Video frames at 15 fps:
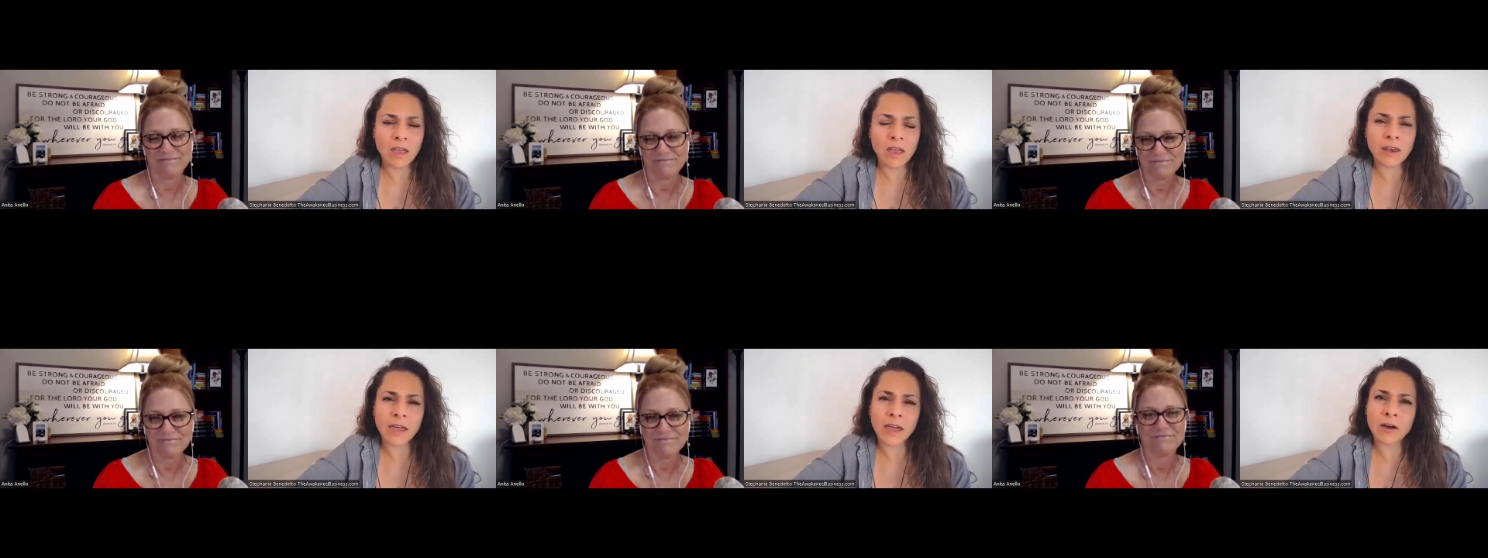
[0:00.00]

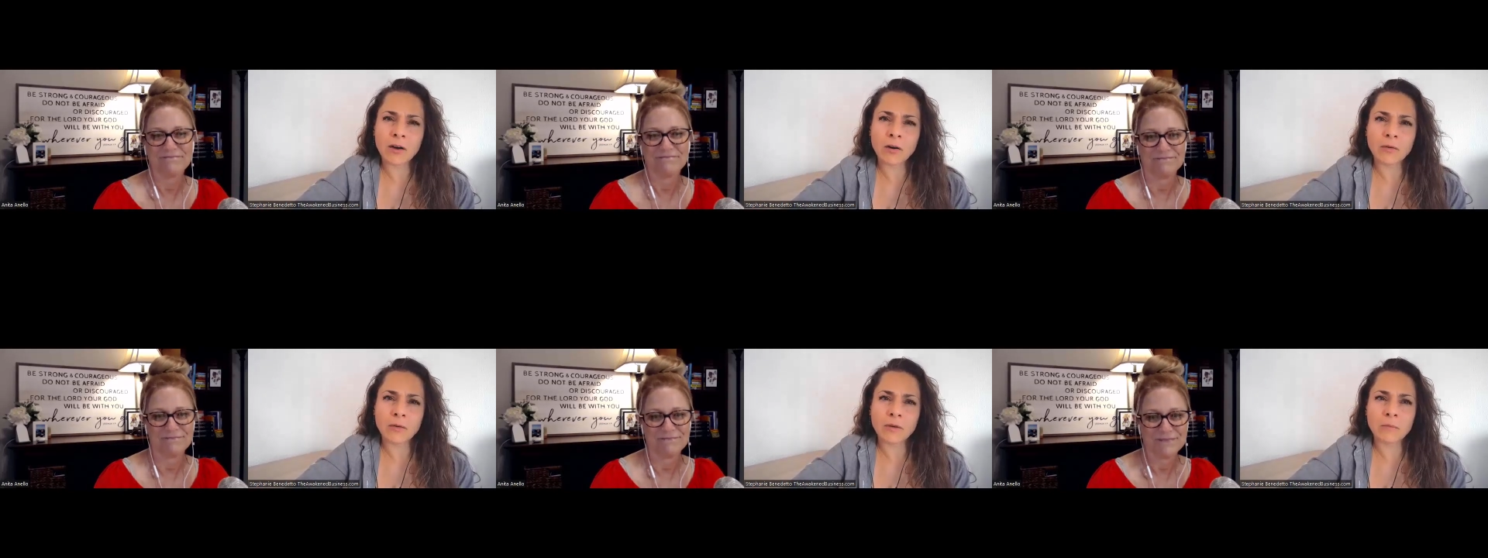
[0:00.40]
Speaker 1: and
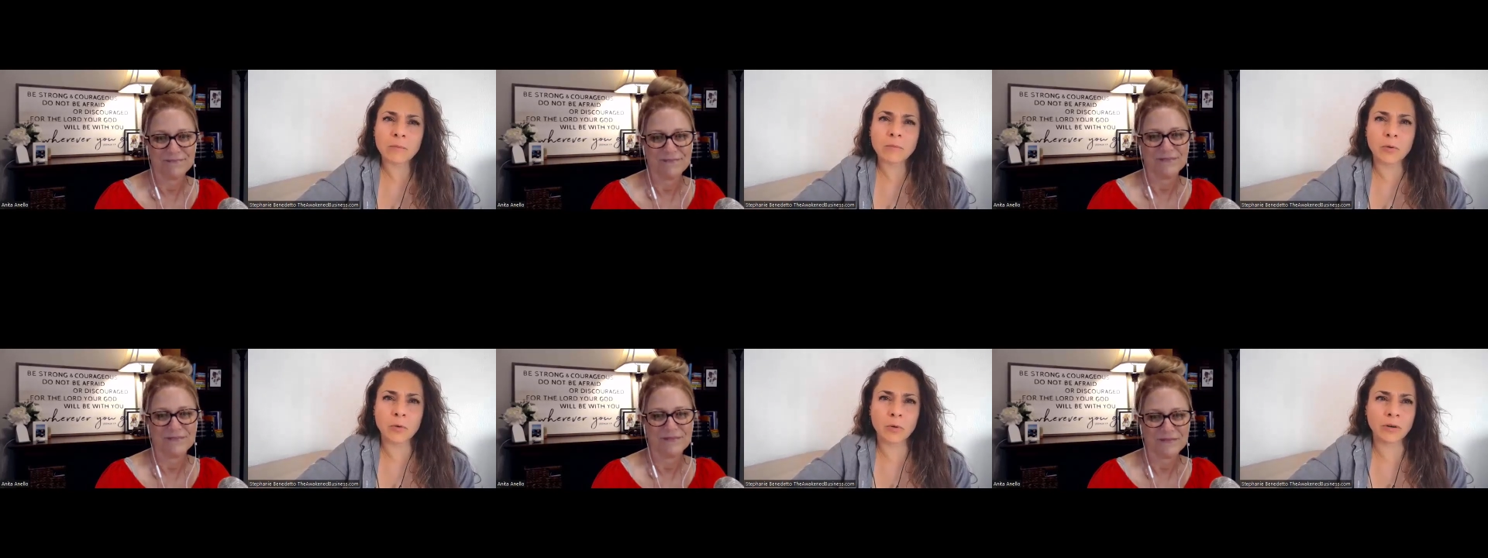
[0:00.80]
how
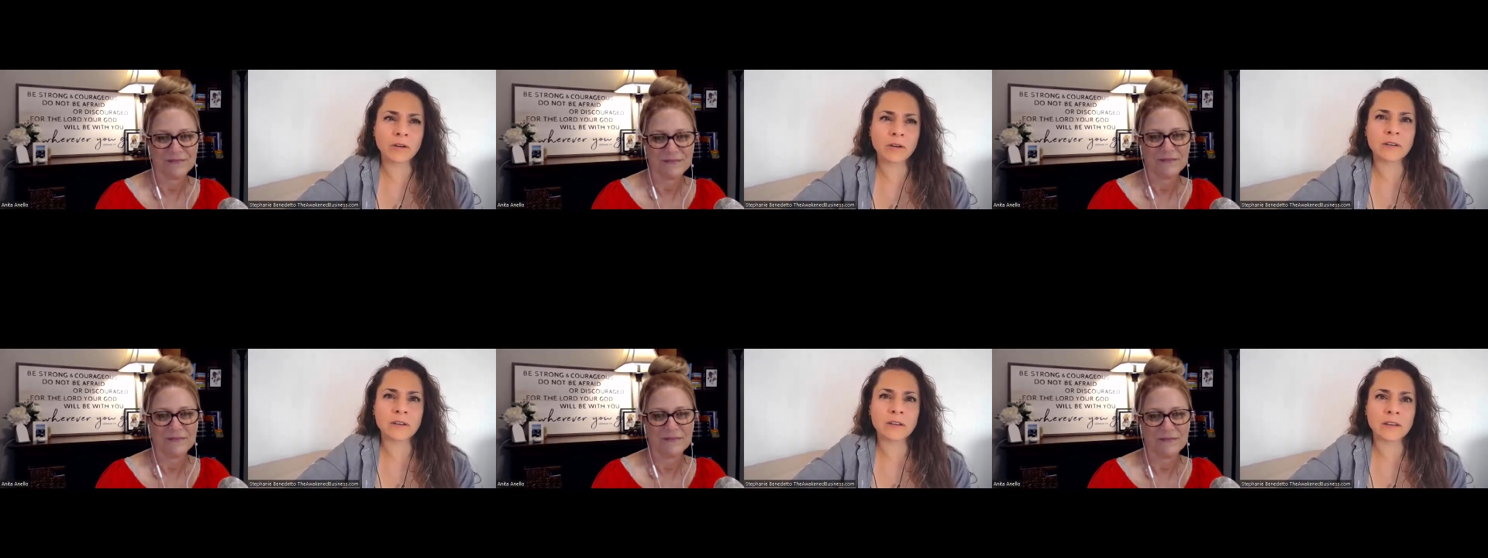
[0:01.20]

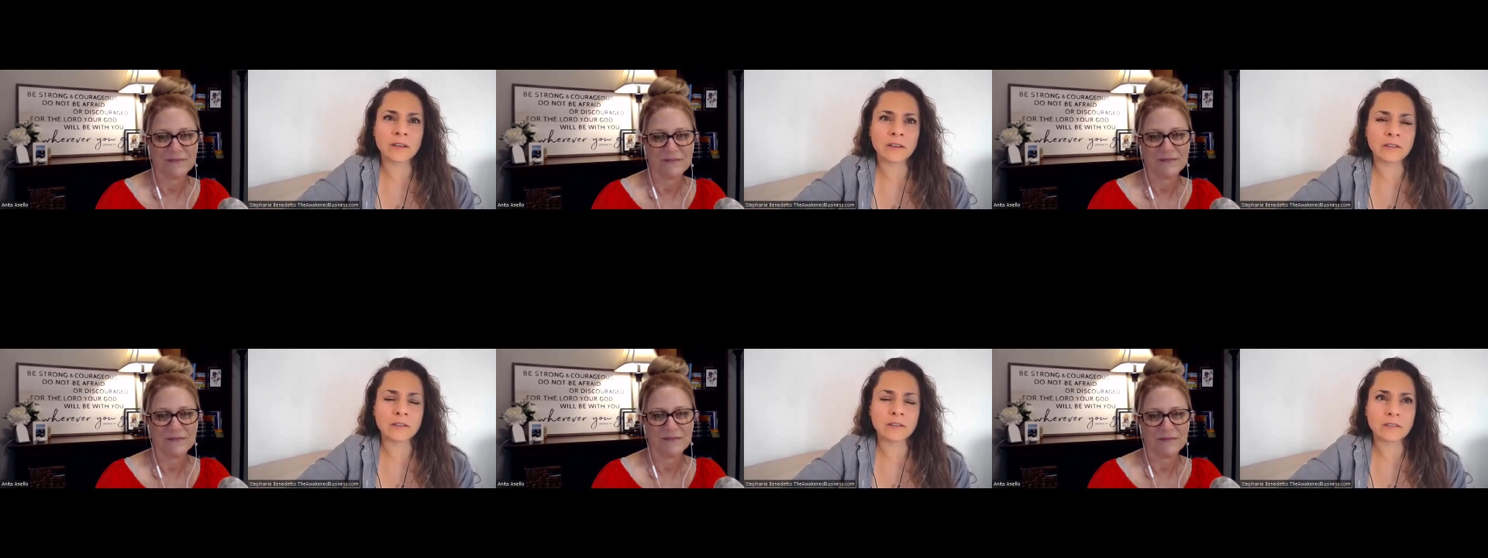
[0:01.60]
important it
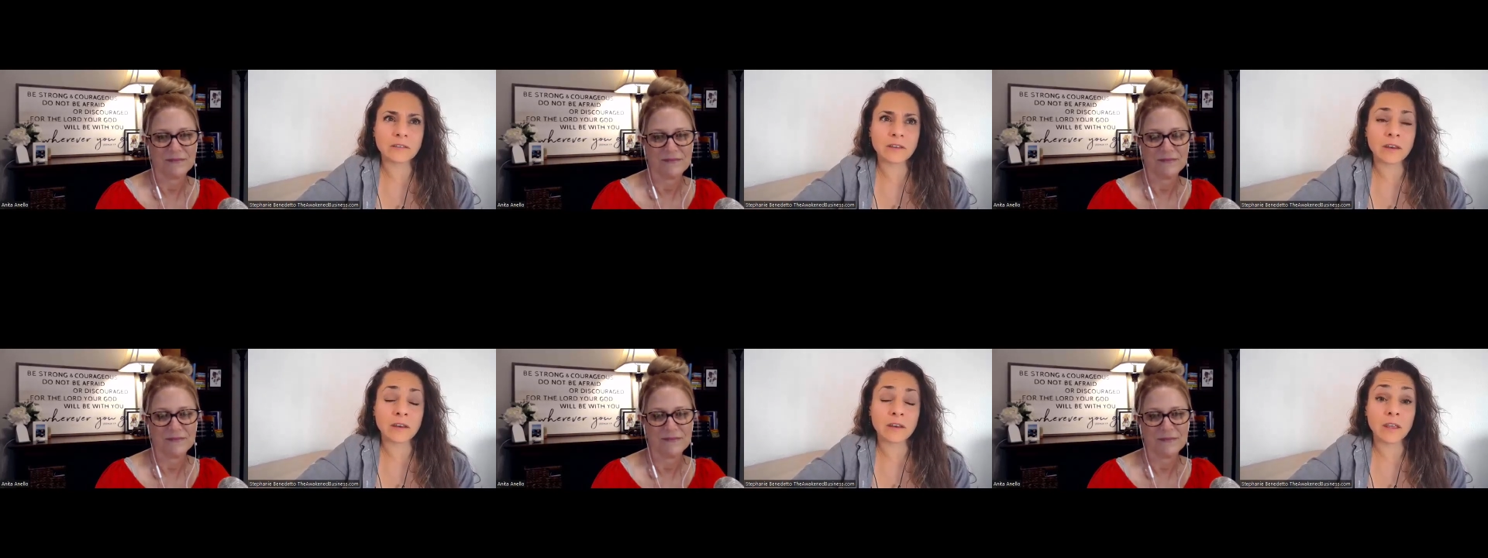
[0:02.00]

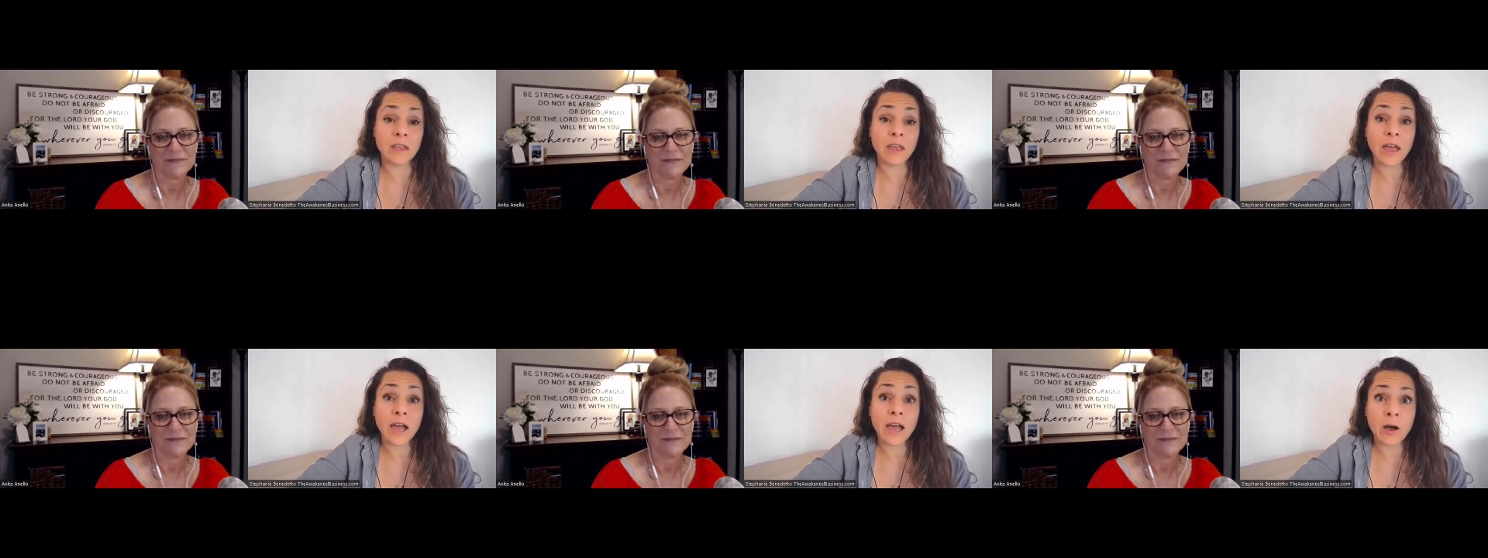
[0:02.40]
is and
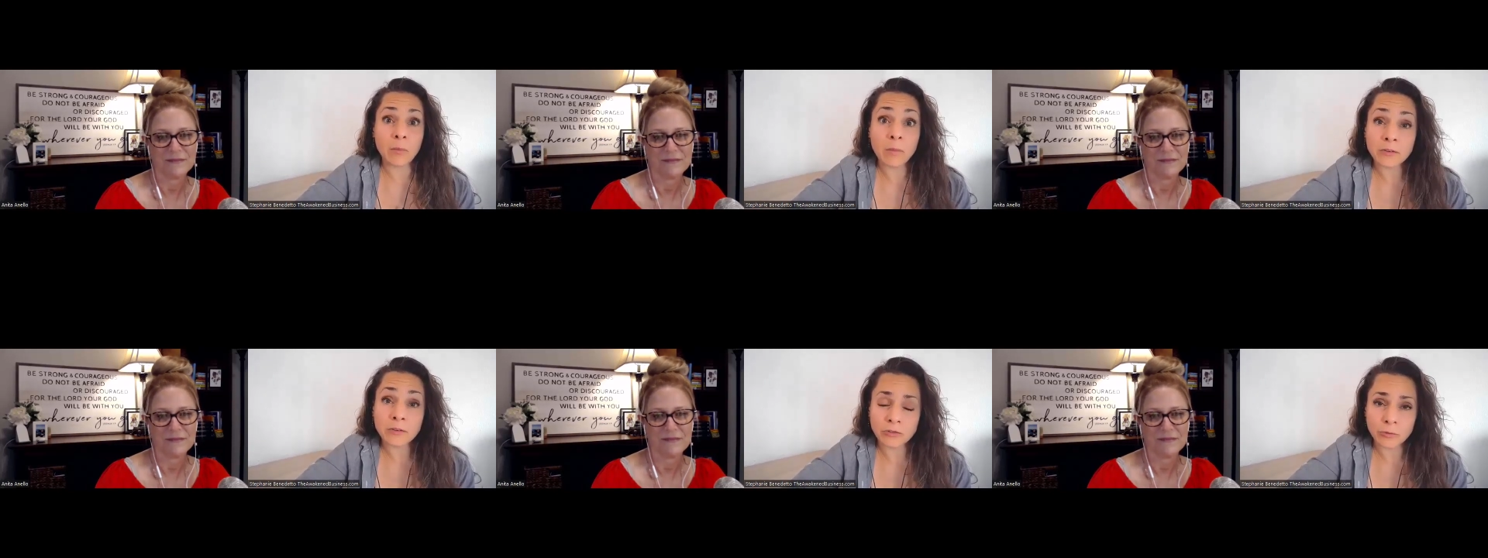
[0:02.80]
how
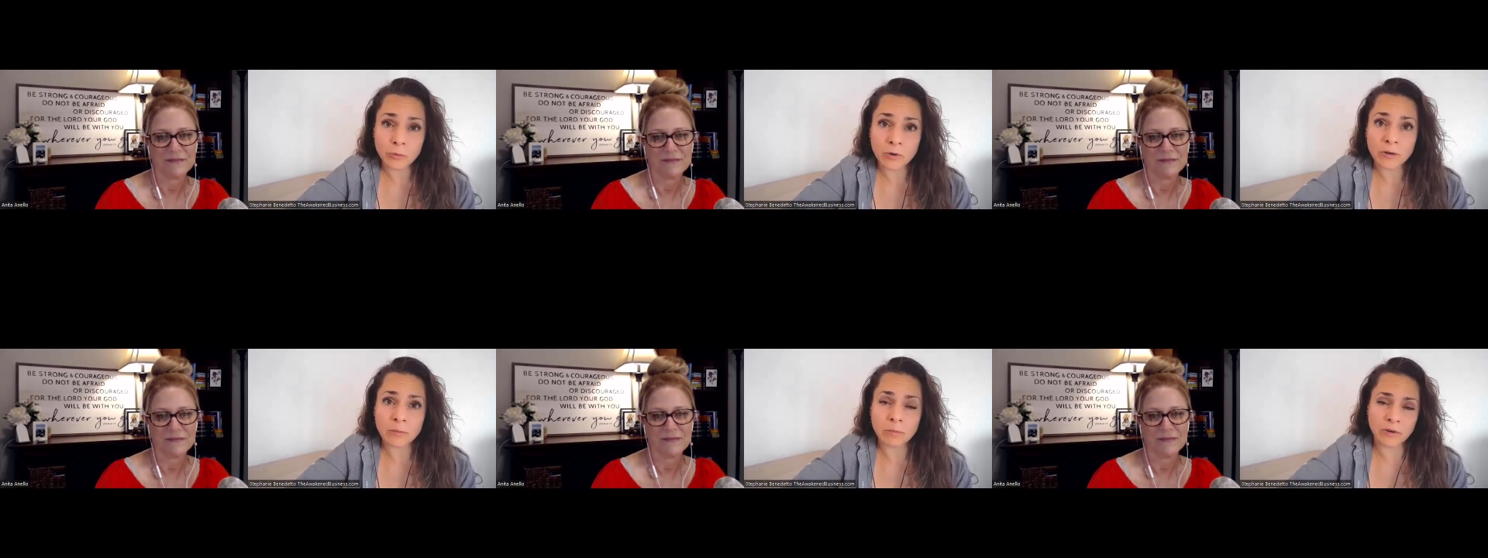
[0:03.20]
much you
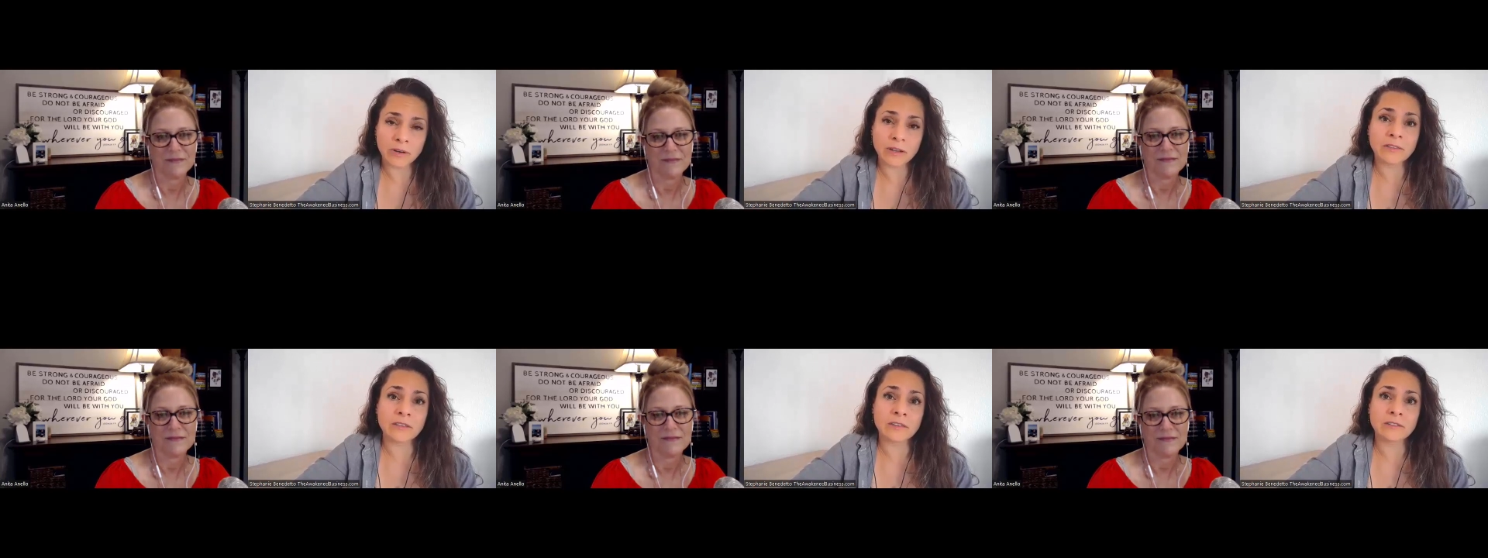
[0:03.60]
want to
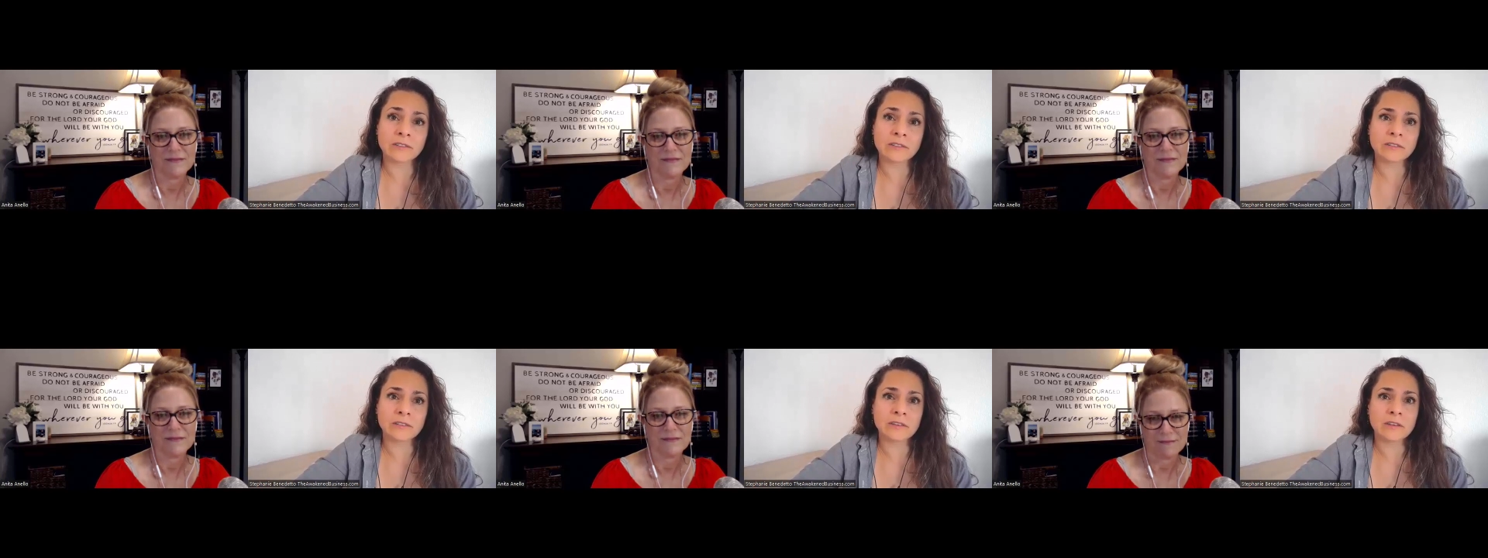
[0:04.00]
bring
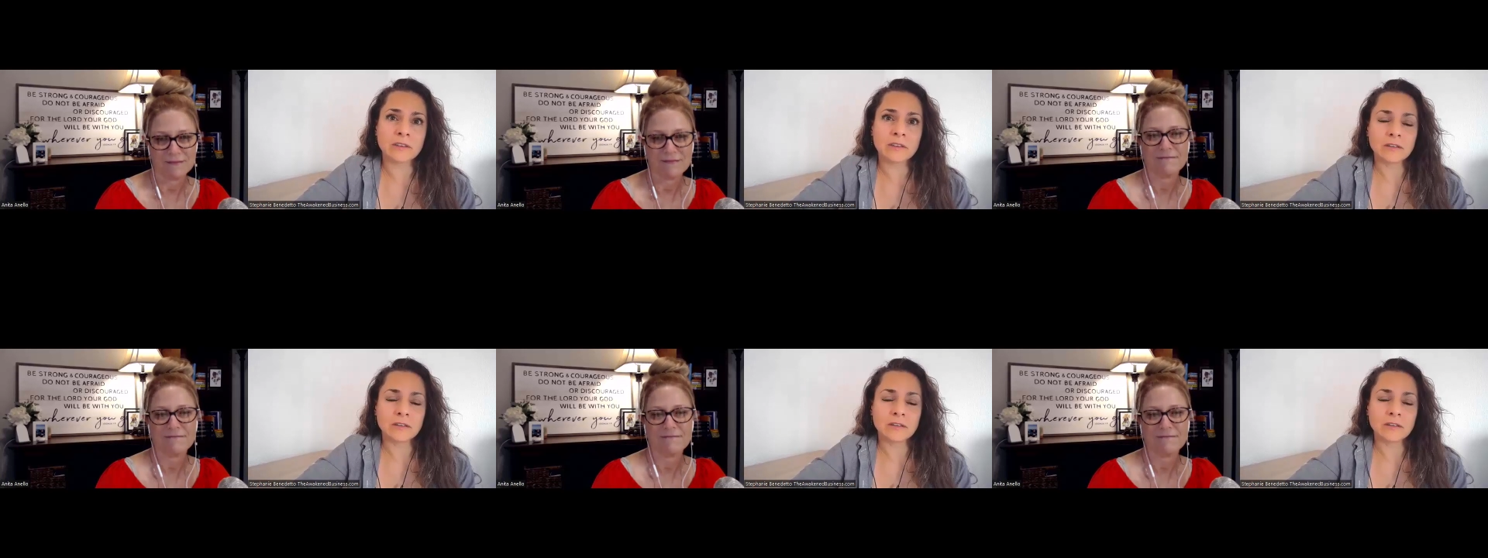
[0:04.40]
this